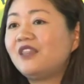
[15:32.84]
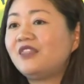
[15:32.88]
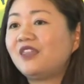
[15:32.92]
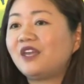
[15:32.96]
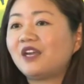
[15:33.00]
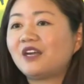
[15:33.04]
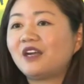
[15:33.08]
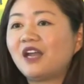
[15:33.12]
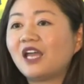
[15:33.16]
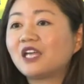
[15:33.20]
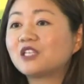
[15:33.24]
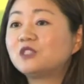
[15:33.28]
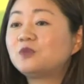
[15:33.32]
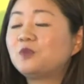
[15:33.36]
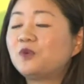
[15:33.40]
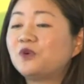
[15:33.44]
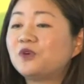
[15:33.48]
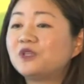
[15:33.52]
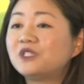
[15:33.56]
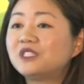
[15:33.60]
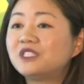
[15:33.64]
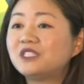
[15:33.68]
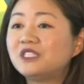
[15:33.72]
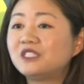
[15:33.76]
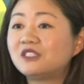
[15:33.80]
their
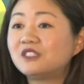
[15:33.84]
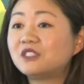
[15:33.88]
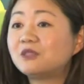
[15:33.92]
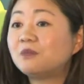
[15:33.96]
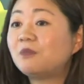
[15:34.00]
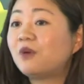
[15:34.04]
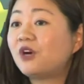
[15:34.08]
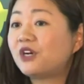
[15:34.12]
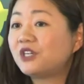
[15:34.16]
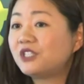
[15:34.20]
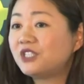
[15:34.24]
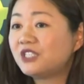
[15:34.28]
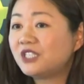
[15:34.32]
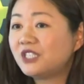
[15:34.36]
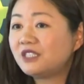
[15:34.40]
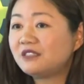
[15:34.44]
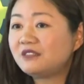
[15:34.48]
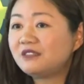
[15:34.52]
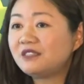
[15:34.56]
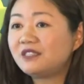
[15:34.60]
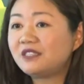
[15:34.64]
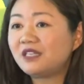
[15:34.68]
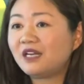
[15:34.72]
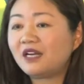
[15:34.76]
exporters' margins,